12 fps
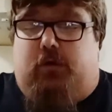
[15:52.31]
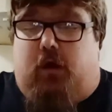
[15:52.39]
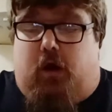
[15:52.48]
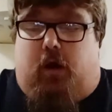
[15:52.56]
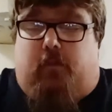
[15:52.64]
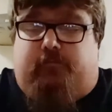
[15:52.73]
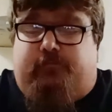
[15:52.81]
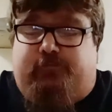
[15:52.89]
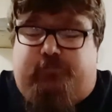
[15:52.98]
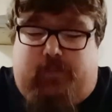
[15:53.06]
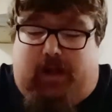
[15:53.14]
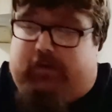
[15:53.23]

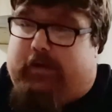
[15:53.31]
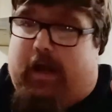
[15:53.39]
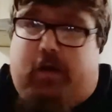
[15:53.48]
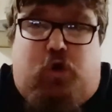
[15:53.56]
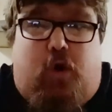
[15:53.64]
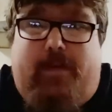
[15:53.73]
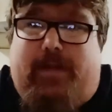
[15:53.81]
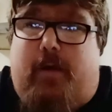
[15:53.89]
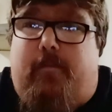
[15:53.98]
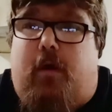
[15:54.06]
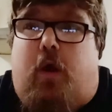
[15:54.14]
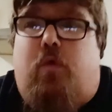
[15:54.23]
Again, comment
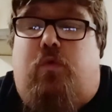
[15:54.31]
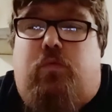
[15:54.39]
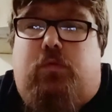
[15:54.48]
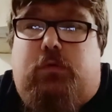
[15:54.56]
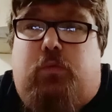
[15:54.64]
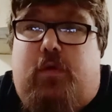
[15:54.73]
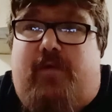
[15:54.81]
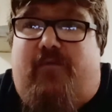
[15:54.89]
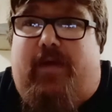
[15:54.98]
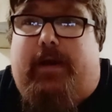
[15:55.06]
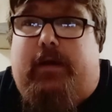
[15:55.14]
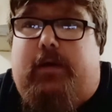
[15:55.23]
down below what you
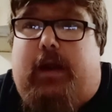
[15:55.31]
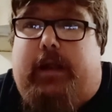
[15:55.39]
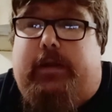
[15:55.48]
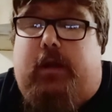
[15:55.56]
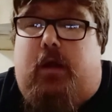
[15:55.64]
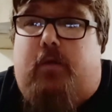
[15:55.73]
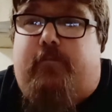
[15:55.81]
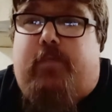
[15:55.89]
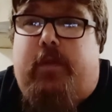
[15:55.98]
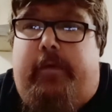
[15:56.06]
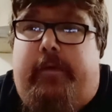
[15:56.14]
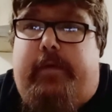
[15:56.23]
think, and
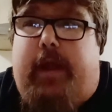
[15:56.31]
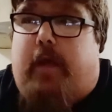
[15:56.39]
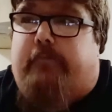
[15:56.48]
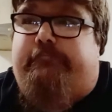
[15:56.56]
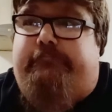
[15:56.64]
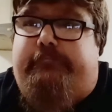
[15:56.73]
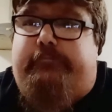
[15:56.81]
yeah.